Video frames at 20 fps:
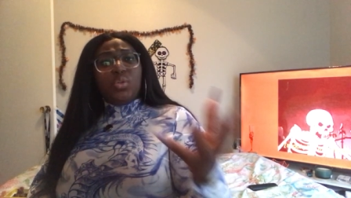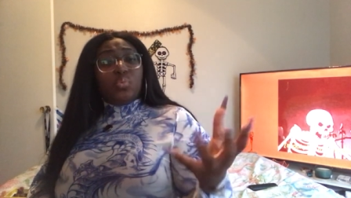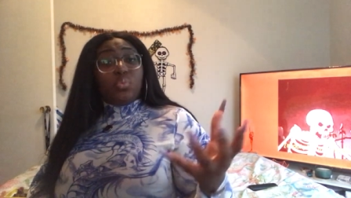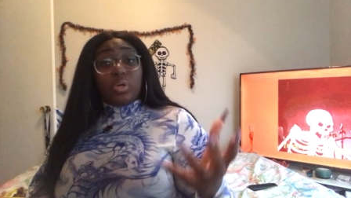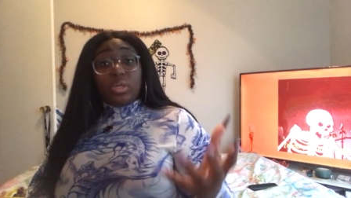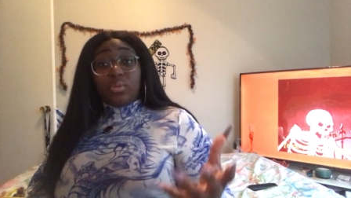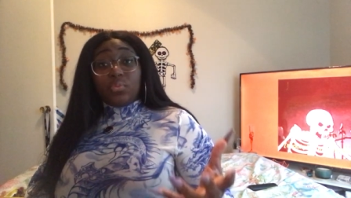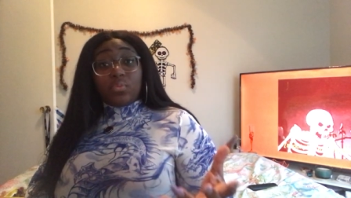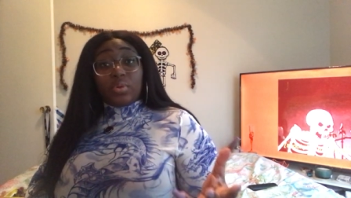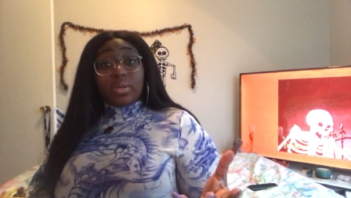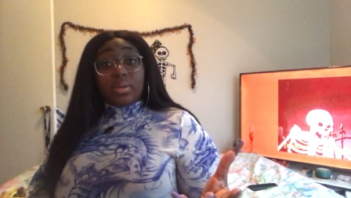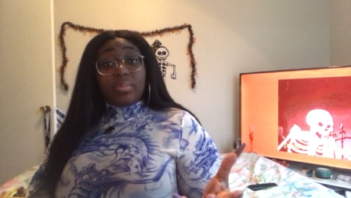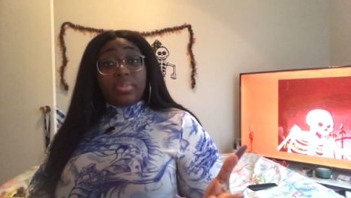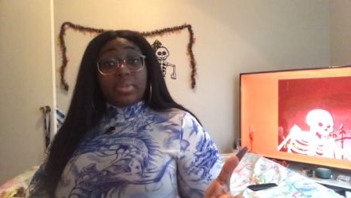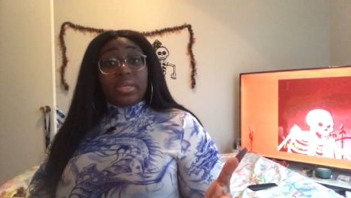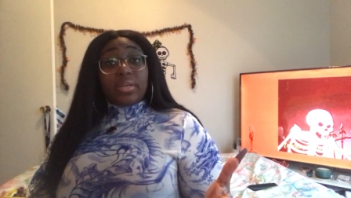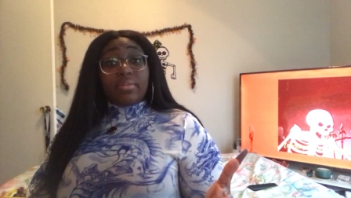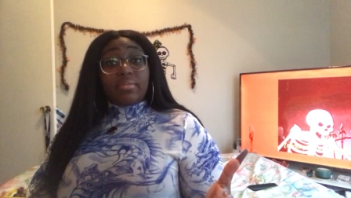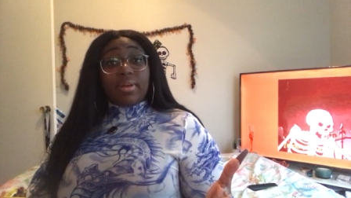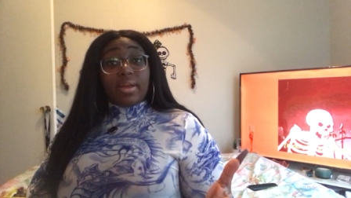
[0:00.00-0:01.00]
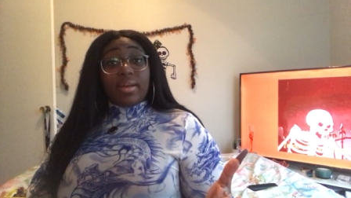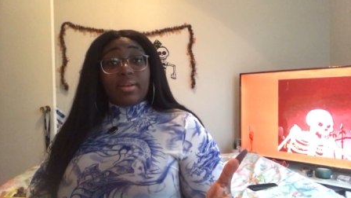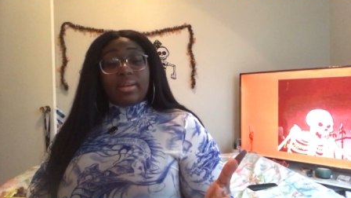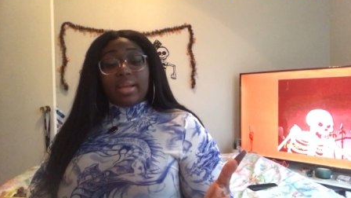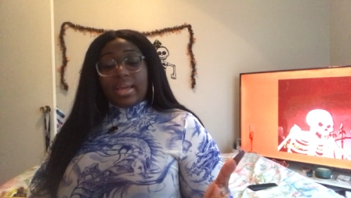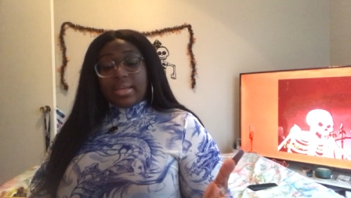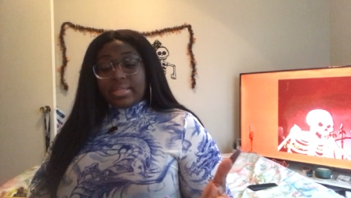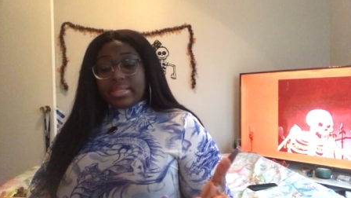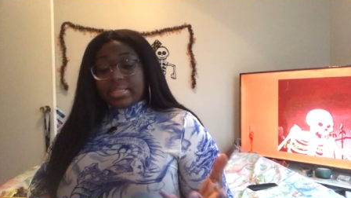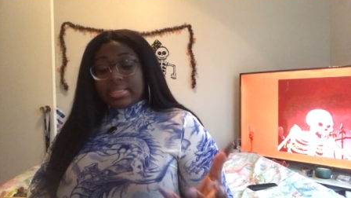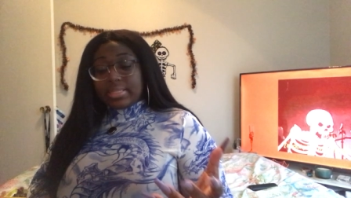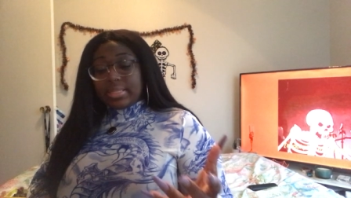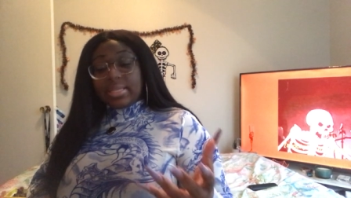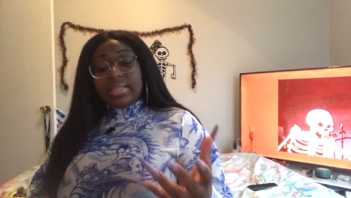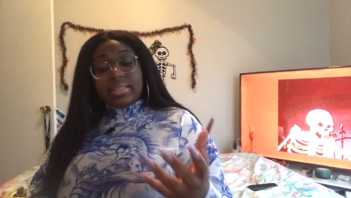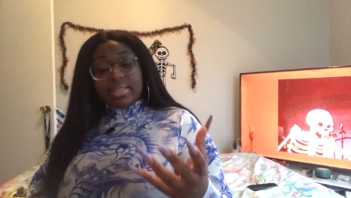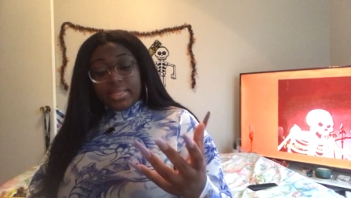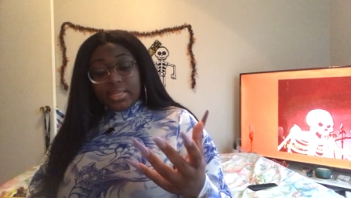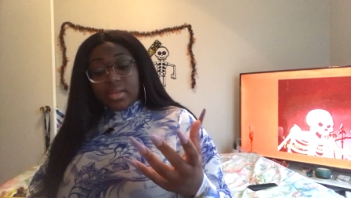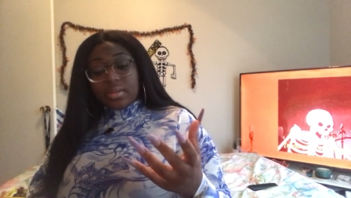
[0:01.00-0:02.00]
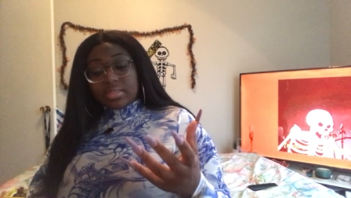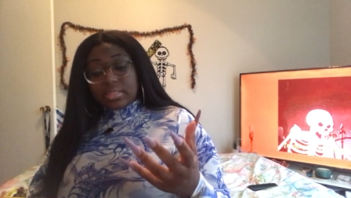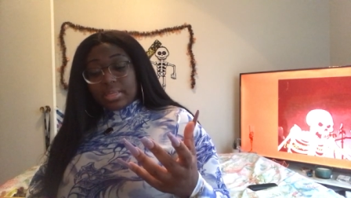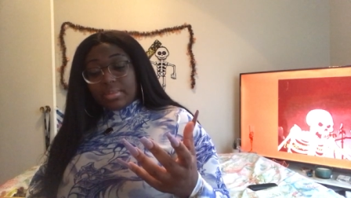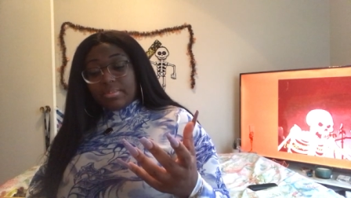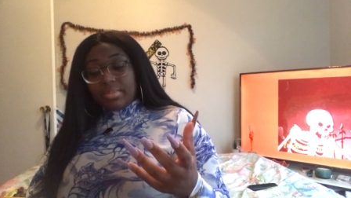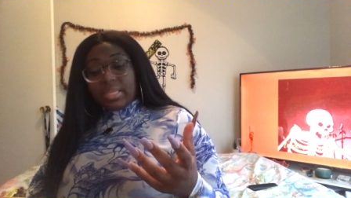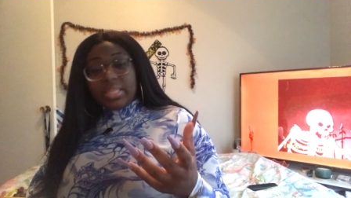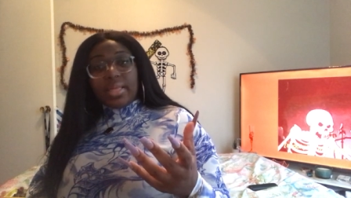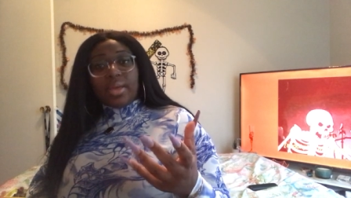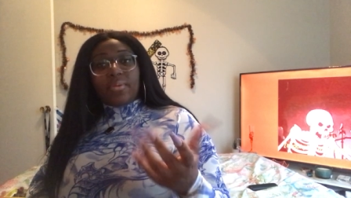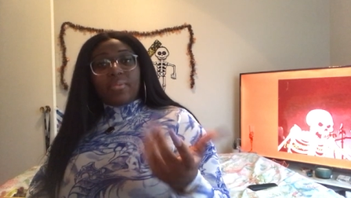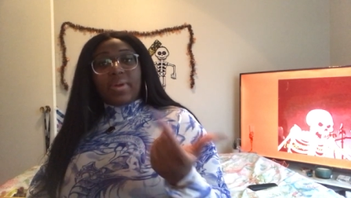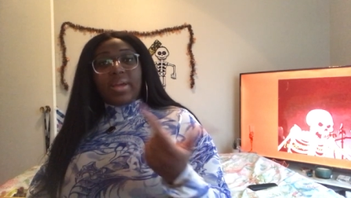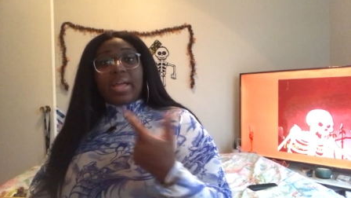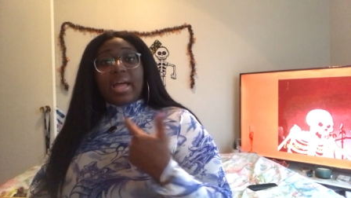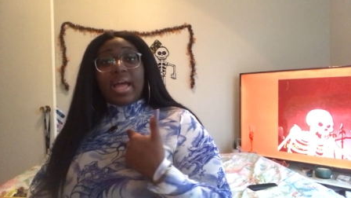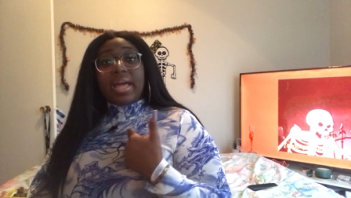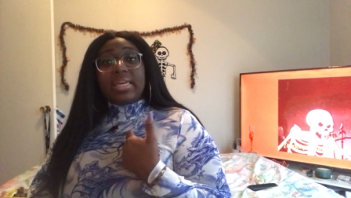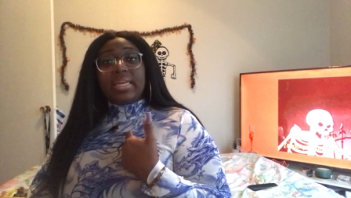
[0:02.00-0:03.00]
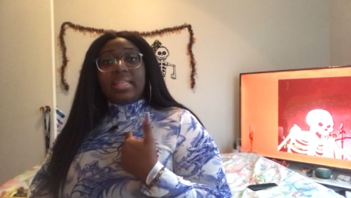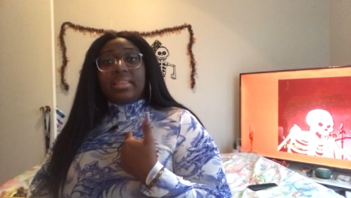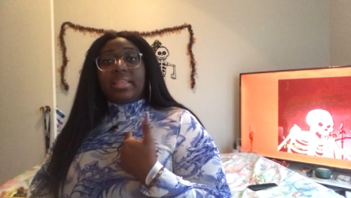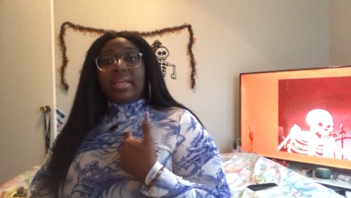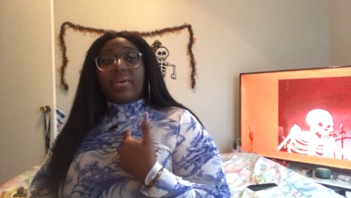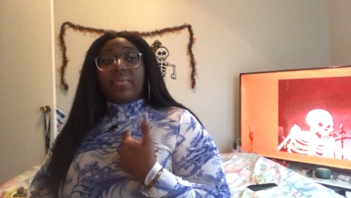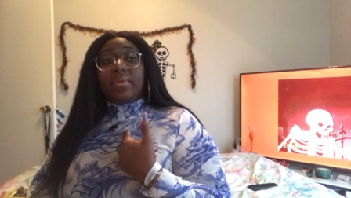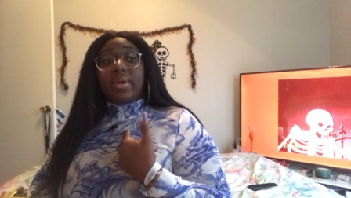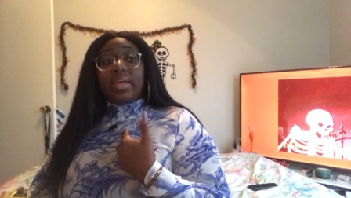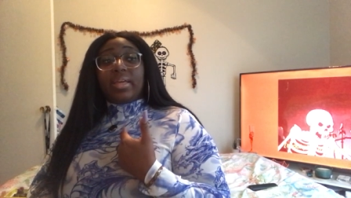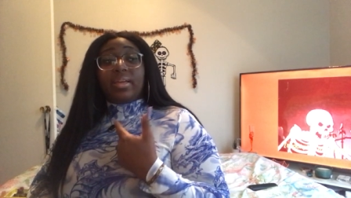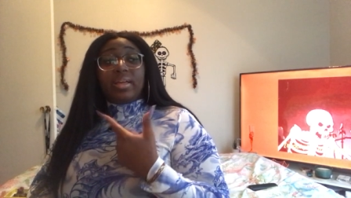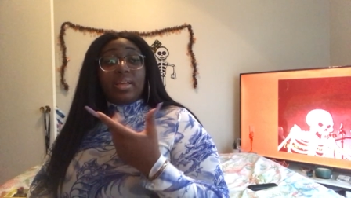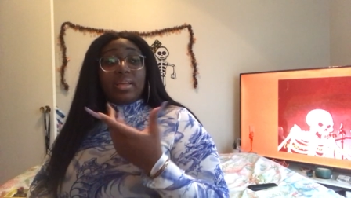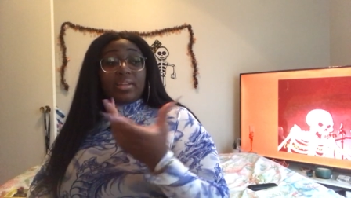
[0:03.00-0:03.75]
you wouldn't want to be around, honestly. Leos can be that way. I get that way.